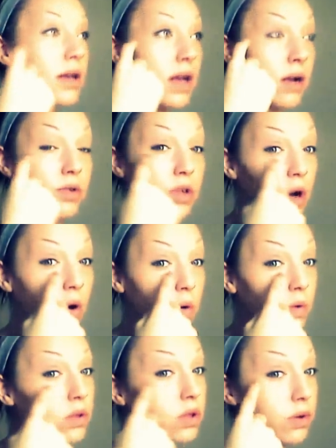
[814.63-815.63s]
Now
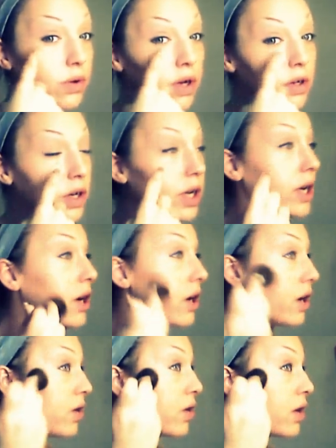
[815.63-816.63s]
don't do under
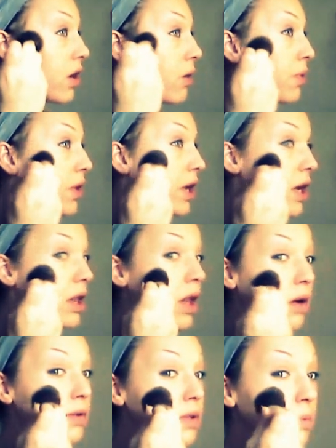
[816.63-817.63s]
here. You can go pretty
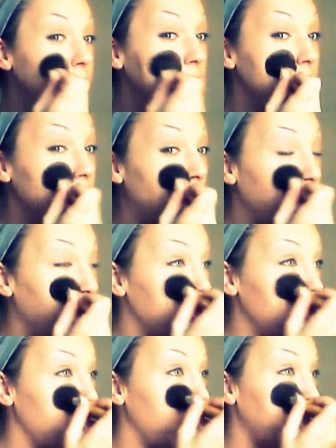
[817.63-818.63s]
close, but don't
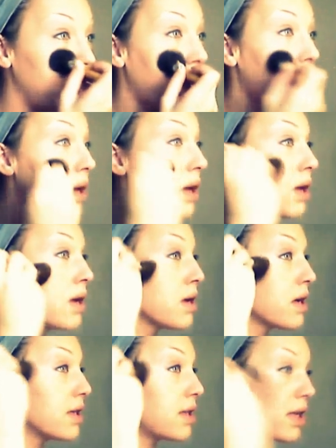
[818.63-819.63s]
do it yet,
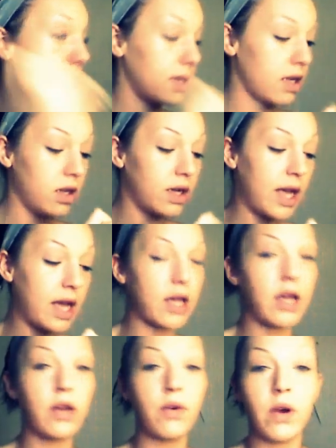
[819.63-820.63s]
because then it's going to look
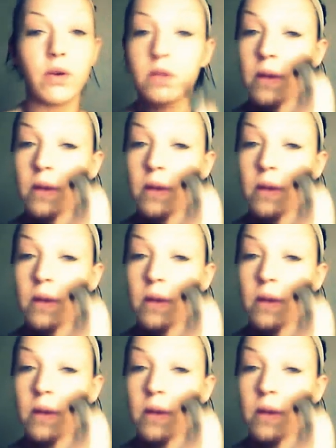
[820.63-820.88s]
cakey and gross.